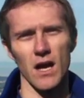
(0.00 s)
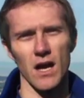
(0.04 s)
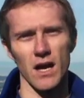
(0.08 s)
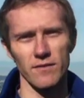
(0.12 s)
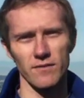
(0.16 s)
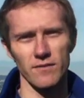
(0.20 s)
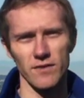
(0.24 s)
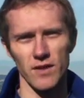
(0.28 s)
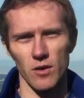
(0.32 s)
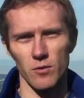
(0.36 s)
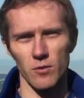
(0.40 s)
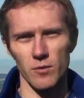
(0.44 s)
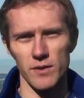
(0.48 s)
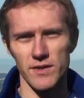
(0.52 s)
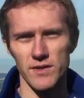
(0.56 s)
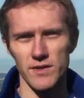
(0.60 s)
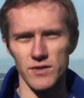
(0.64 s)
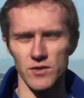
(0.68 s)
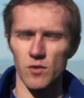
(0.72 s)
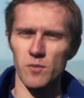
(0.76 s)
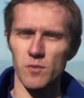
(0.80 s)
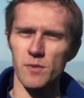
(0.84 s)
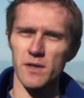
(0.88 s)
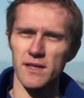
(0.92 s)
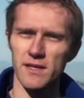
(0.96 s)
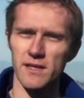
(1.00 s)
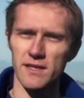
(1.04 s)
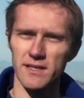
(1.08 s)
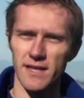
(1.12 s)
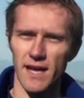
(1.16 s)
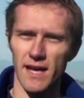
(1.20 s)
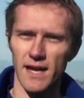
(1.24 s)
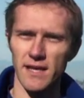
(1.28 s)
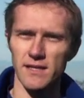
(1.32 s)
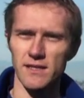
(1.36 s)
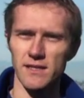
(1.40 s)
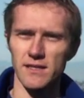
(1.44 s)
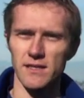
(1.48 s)
I've dealt with so many of these
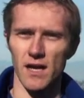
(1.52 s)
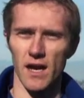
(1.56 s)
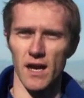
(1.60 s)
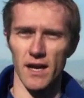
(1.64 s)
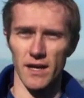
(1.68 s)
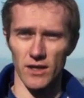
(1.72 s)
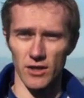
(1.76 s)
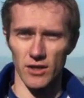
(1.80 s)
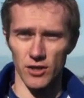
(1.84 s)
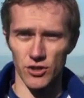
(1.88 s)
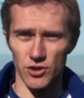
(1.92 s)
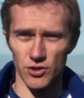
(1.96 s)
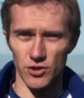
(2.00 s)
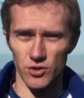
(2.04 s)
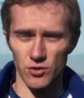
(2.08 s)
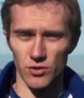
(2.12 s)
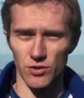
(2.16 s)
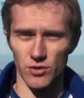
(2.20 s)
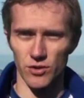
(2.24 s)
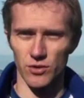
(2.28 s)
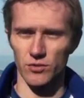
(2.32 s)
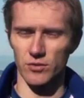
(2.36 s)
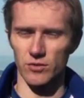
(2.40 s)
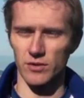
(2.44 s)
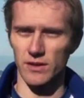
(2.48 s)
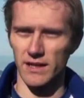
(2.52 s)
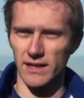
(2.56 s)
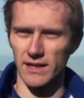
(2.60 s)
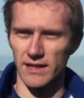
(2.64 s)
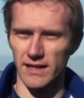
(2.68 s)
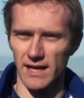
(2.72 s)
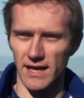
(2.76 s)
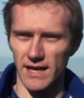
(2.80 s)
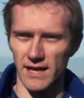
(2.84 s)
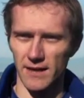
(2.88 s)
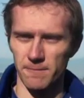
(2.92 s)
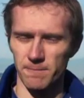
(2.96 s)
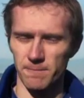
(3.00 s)
cases, I can assure you it
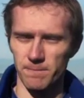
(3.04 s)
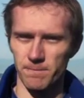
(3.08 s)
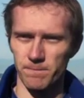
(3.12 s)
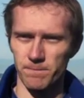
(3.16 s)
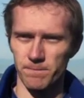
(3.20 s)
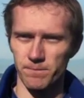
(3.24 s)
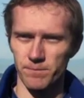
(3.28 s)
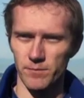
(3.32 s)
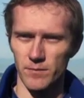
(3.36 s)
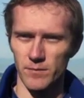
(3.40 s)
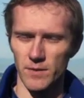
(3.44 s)
can.